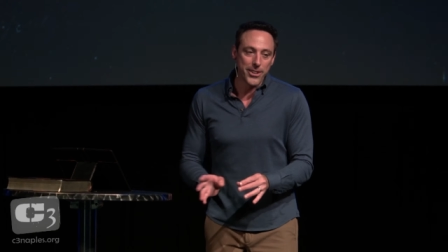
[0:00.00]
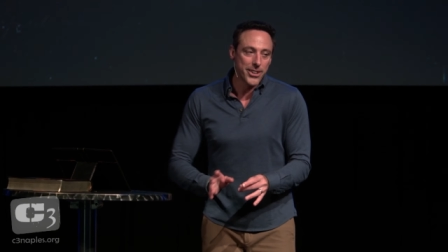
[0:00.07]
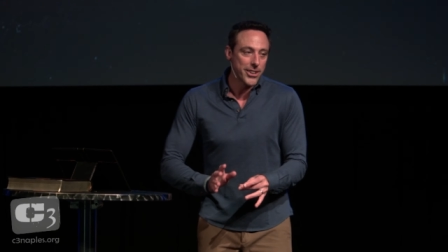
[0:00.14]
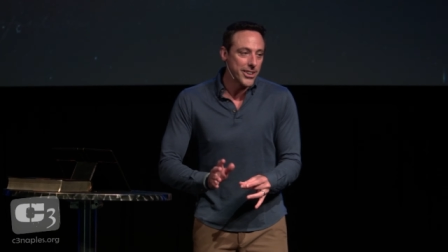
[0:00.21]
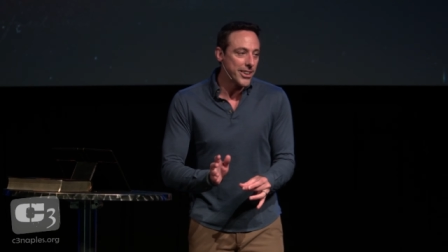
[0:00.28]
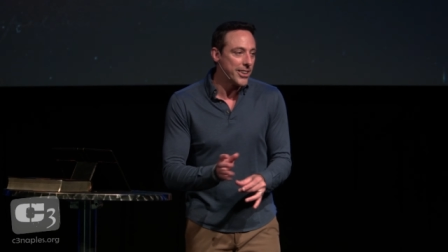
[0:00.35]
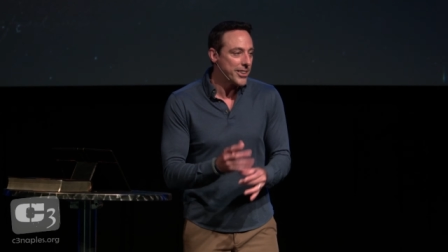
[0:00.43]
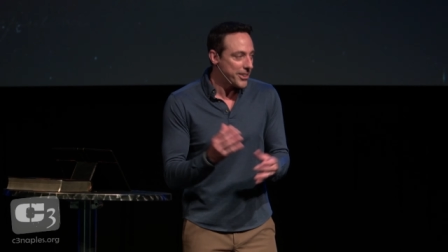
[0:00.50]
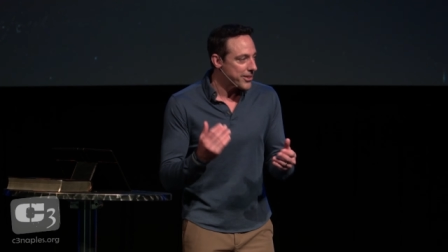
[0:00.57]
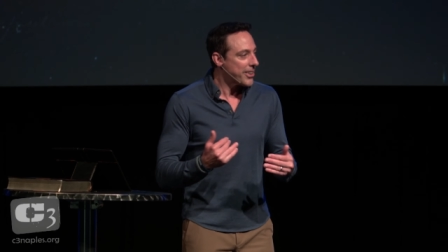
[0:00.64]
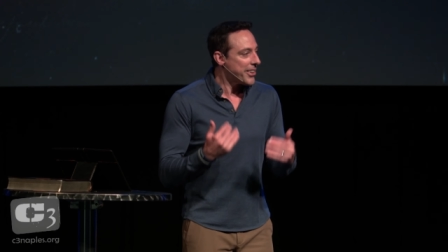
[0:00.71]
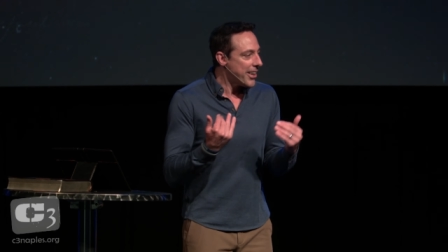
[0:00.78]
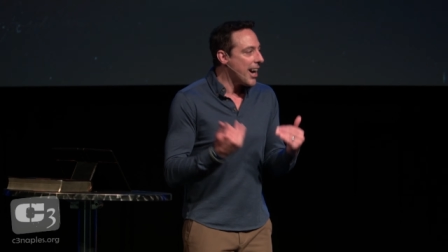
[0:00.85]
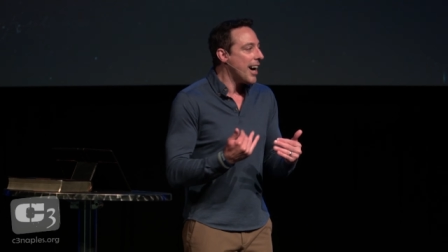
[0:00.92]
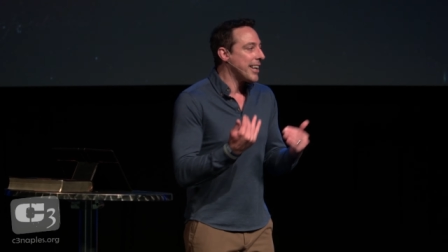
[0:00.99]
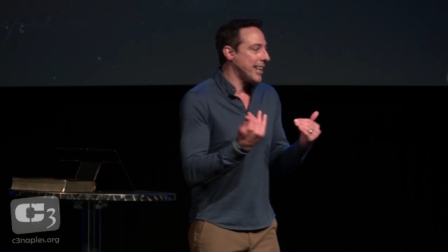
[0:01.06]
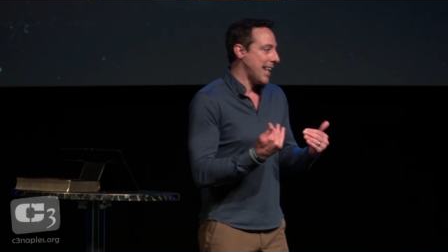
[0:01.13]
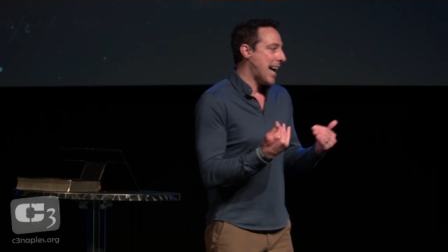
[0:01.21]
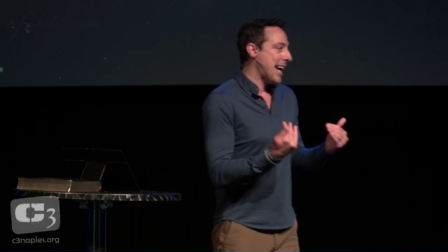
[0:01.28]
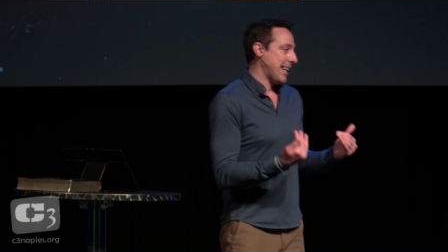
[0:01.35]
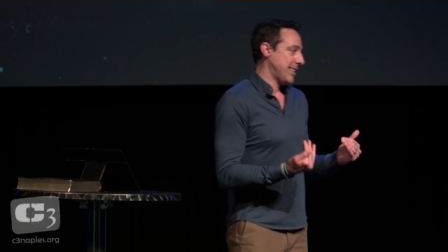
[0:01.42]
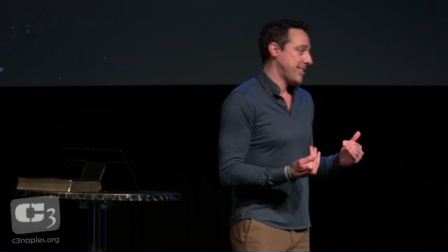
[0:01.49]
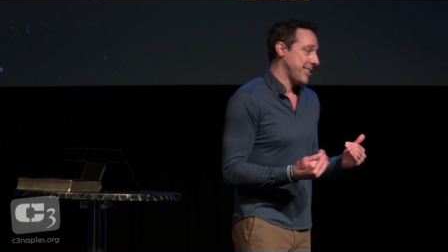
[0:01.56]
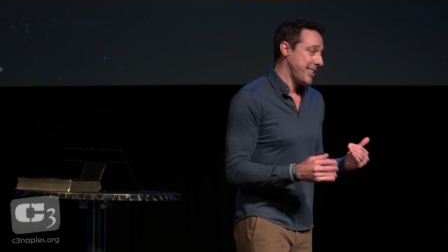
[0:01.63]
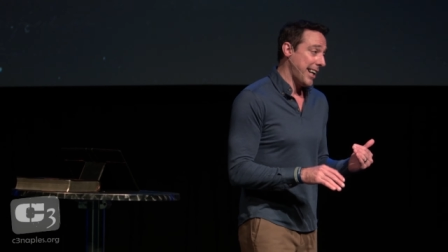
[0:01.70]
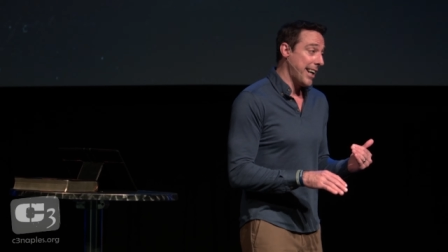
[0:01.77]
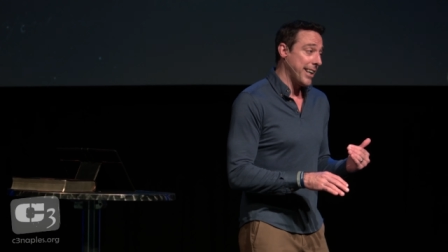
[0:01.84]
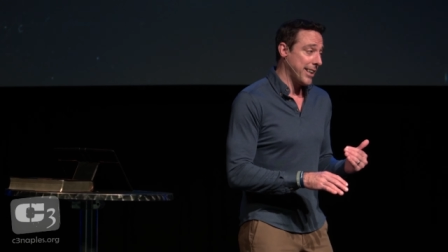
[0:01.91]
gonna nod a lot
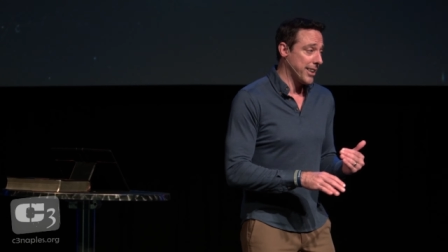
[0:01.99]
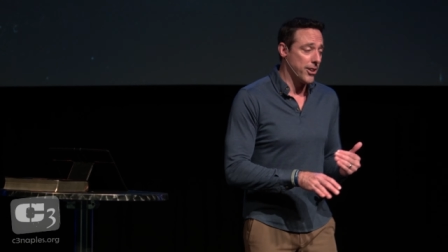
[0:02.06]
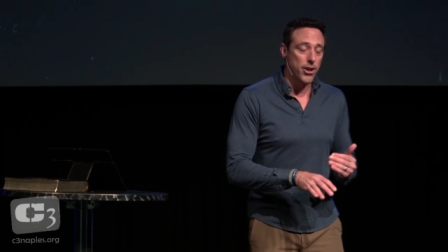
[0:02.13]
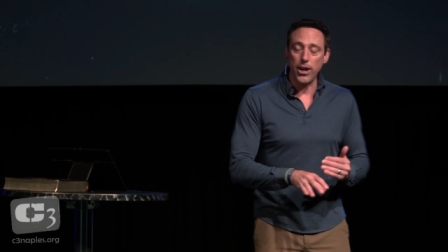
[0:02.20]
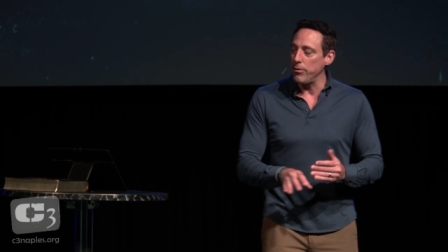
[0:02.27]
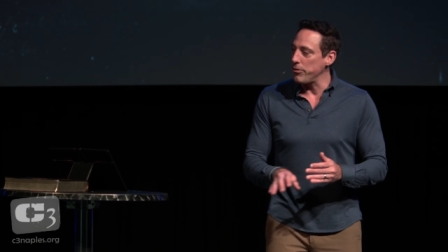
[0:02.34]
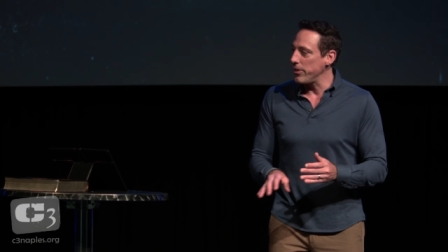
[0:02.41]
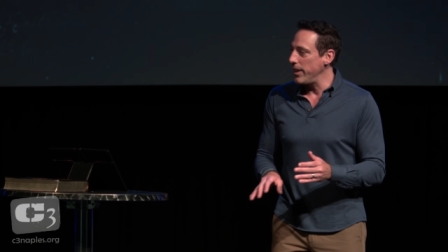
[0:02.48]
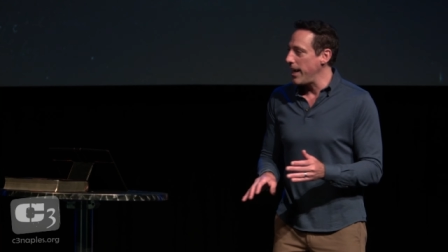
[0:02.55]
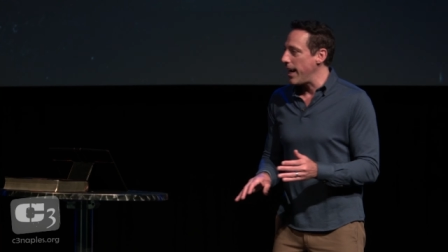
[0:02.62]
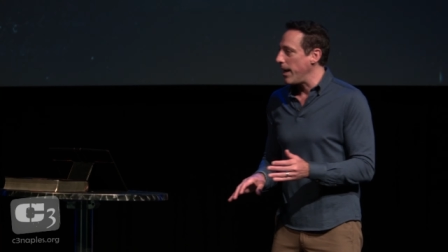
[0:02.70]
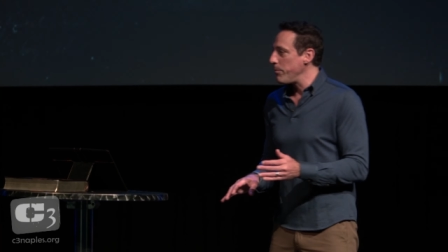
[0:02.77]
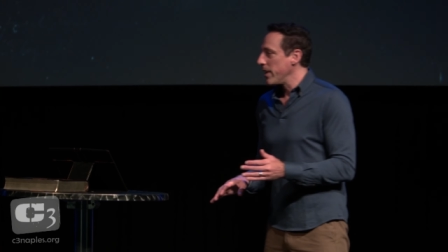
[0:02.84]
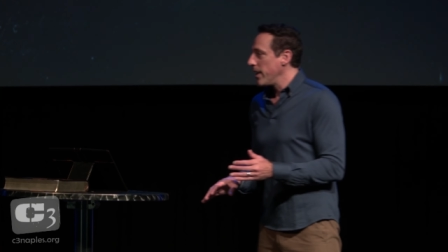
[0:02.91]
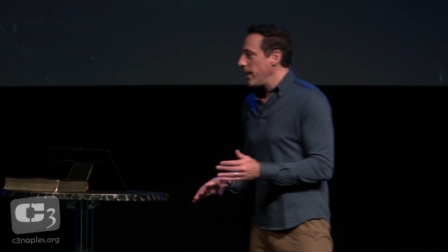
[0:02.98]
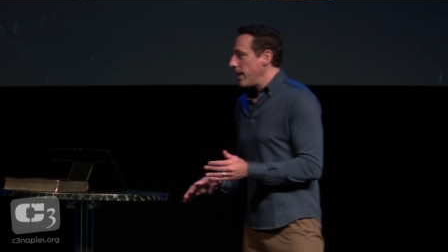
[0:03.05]
today, an awful lot.